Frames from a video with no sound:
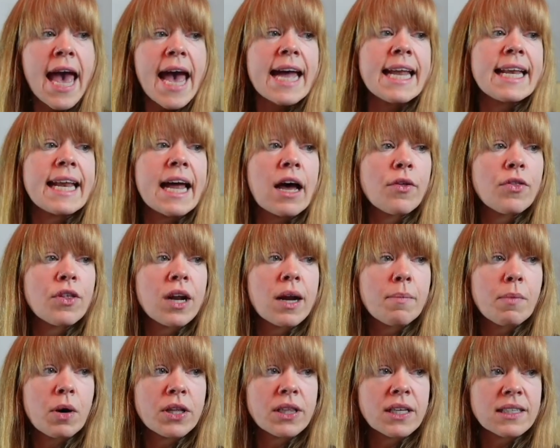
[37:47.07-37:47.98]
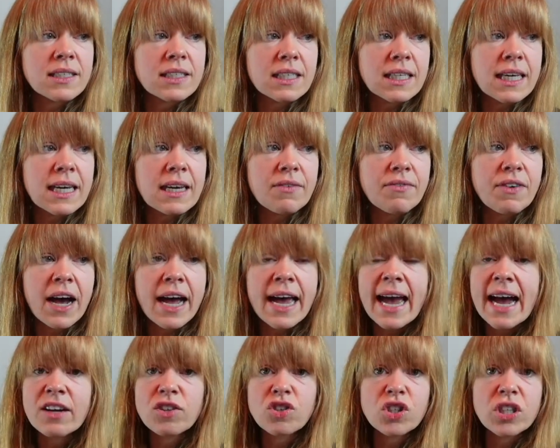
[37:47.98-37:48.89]
And now that I'm on the sleeve,
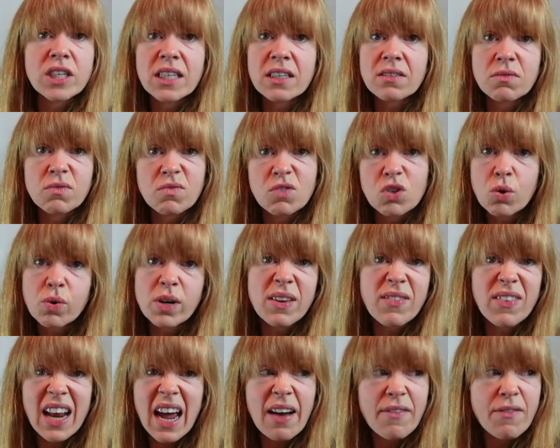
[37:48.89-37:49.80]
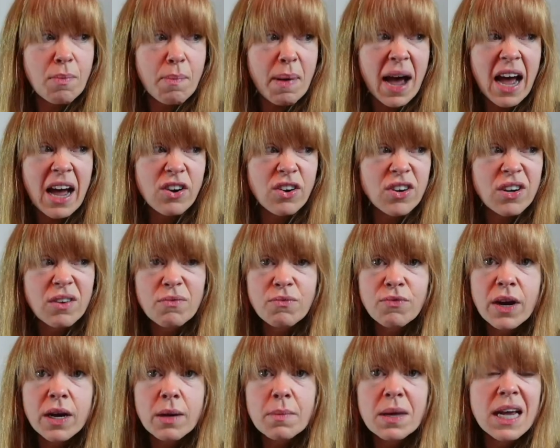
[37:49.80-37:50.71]
I actually don't even have the pattern in
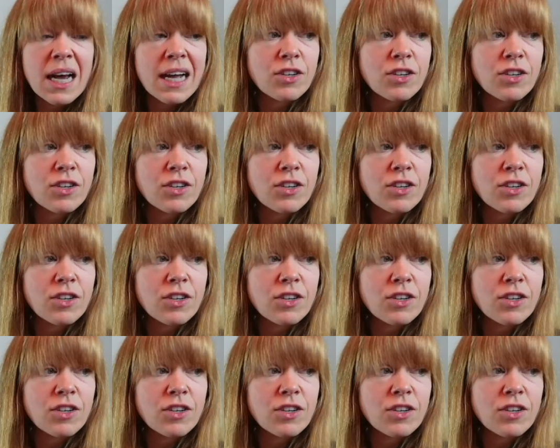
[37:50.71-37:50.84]
front of me.